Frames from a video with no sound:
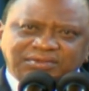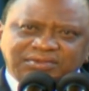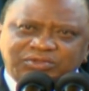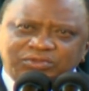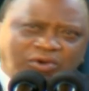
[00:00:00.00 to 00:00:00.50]

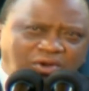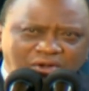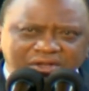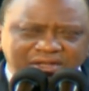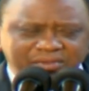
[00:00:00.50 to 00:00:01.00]
2
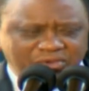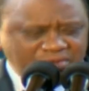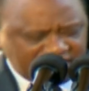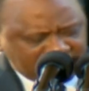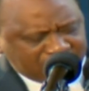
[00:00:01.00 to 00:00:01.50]
o'clock in the
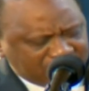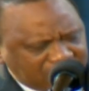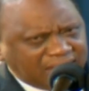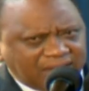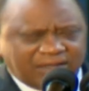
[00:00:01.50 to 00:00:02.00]
morning,
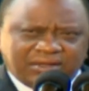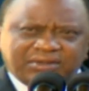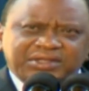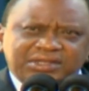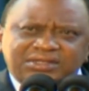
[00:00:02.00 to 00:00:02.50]

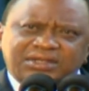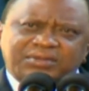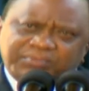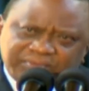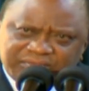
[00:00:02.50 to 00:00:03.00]

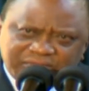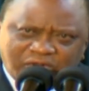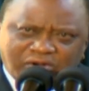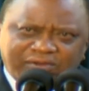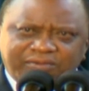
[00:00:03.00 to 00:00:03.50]
registered,
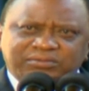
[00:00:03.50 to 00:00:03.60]
called